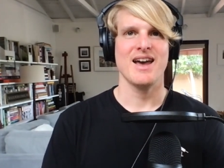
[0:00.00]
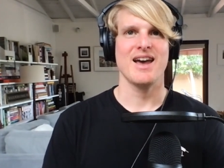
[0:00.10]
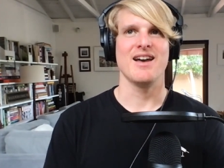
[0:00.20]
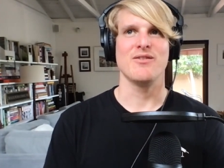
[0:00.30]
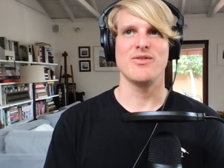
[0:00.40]

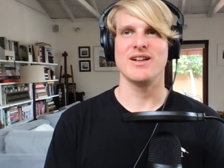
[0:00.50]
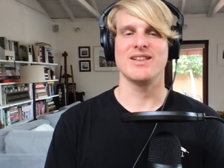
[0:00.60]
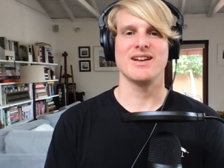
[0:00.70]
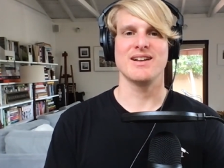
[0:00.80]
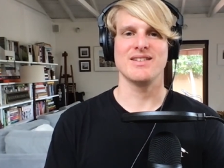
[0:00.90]
and
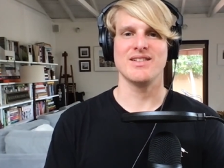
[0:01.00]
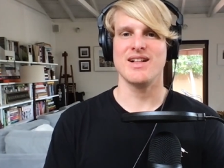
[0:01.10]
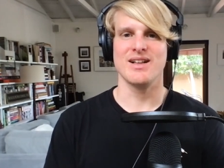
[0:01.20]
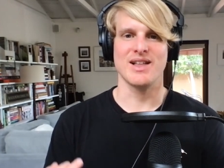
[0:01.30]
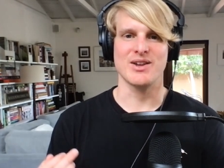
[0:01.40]
feeling
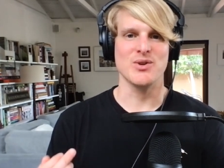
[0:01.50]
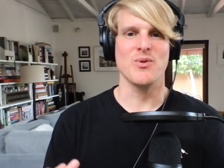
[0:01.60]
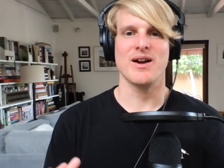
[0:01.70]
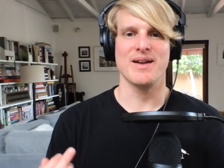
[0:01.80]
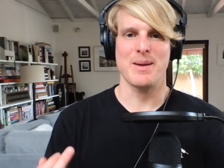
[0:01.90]
uh, like you
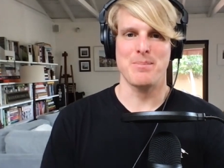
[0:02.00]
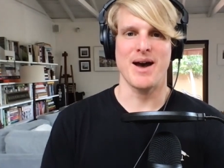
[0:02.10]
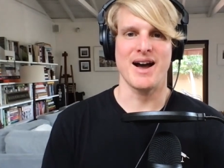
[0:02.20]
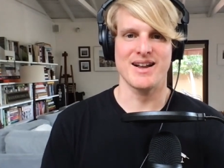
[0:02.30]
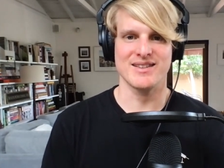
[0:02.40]
want to get
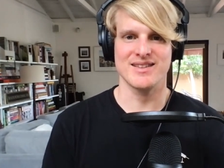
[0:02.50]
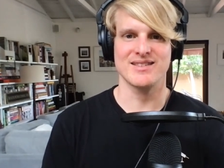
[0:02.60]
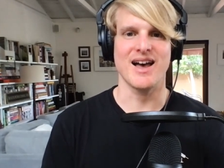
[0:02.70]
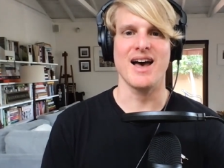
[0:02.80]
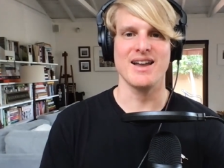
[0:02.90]
back at
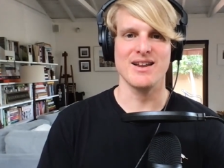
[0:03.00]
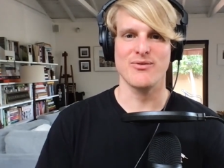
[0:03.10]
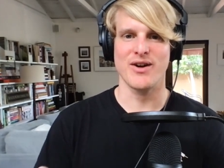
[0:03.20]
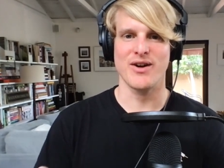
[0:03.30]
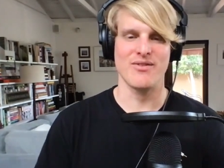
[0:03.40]
society
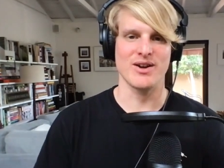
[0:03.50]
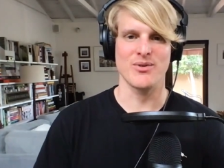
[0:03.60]
for having